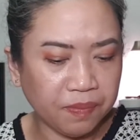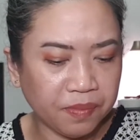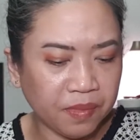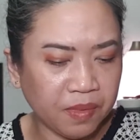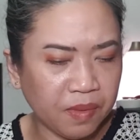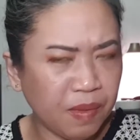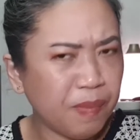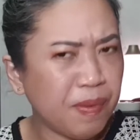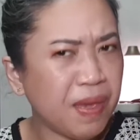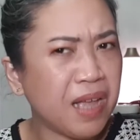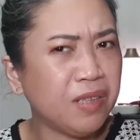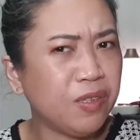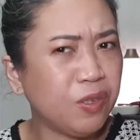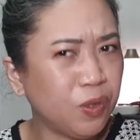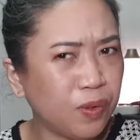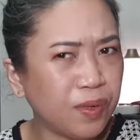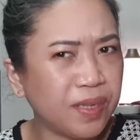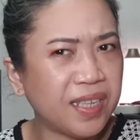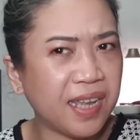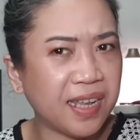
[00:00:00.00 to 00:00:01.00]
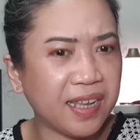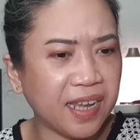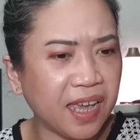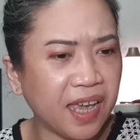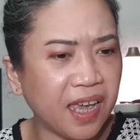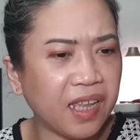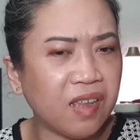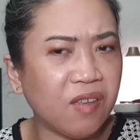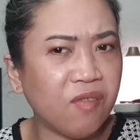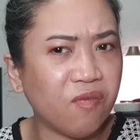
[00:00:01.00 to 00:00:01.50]
maybe I'll do a
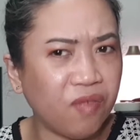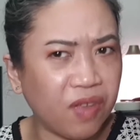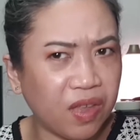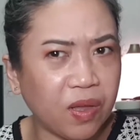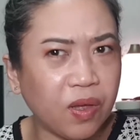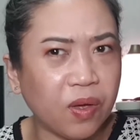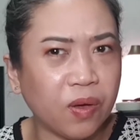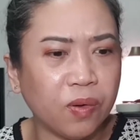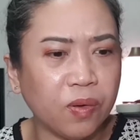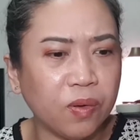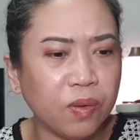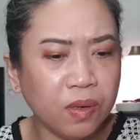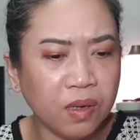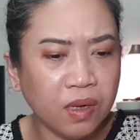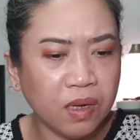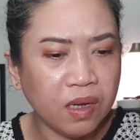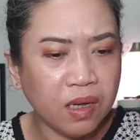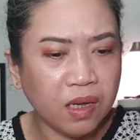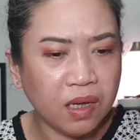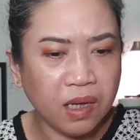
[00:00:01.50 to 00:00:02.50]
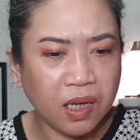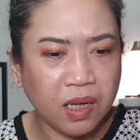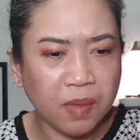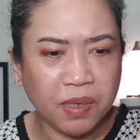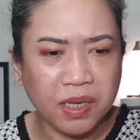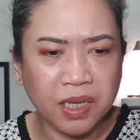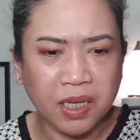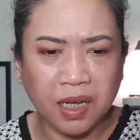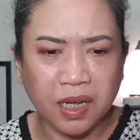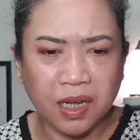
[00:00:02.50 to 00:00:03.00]
dedicated video
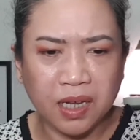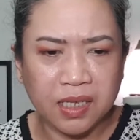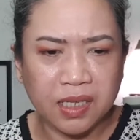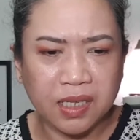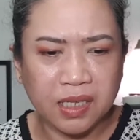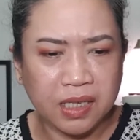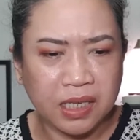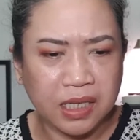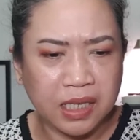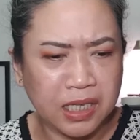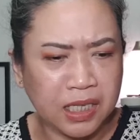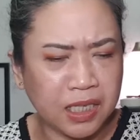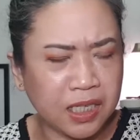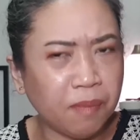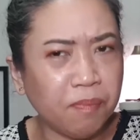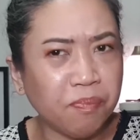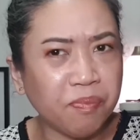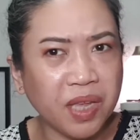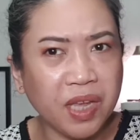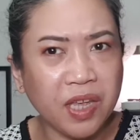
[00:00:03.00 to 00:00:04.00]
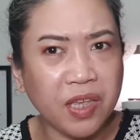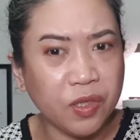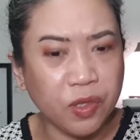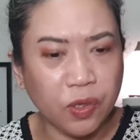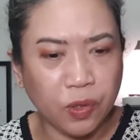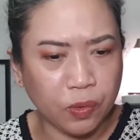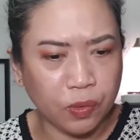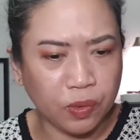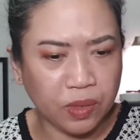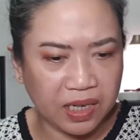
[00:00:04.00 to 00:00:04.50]
because it's something
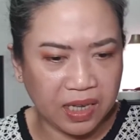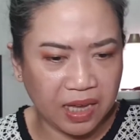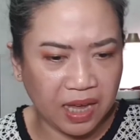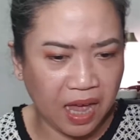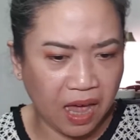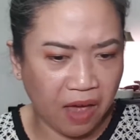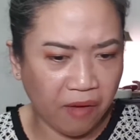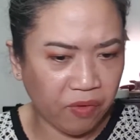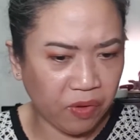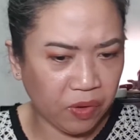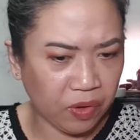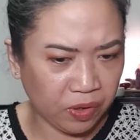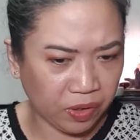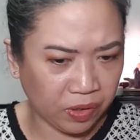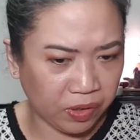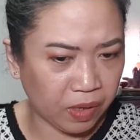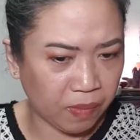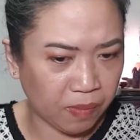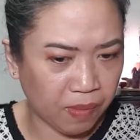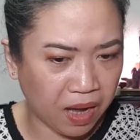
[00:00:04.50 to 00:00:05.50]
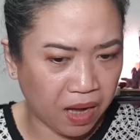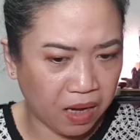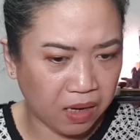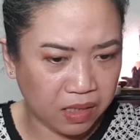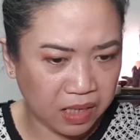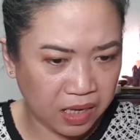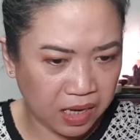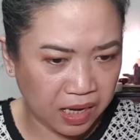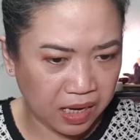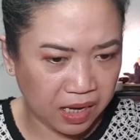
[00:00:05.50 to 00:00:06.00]
new that I haven't heard about,
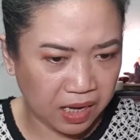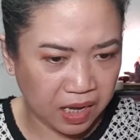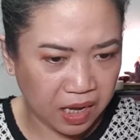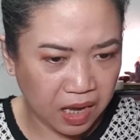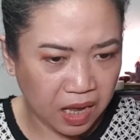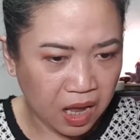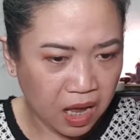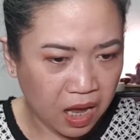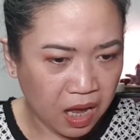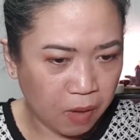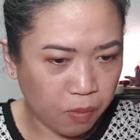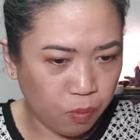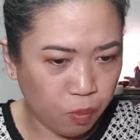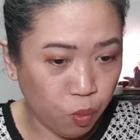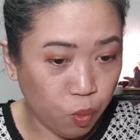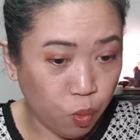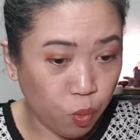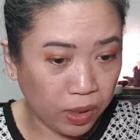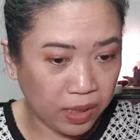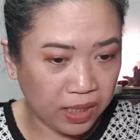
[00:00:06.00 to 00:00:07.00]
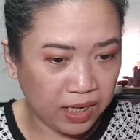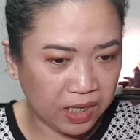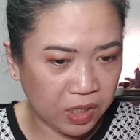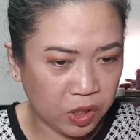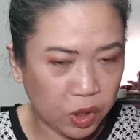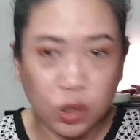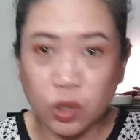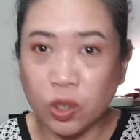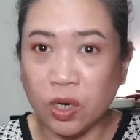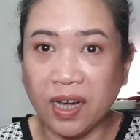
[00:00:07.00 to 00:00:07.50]
and I'm willing
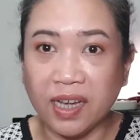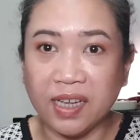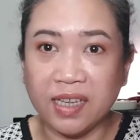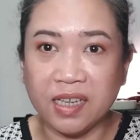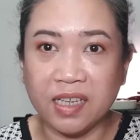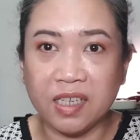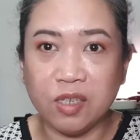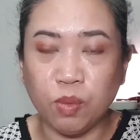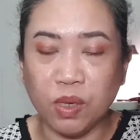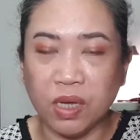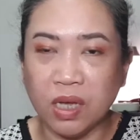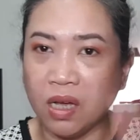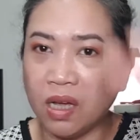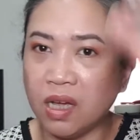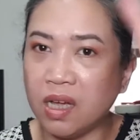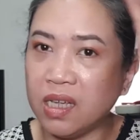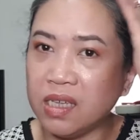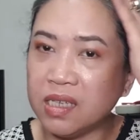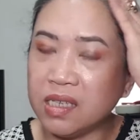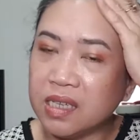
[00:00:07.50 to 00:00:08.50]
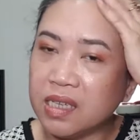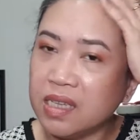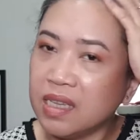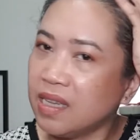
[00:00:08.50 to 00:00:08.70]
to try this because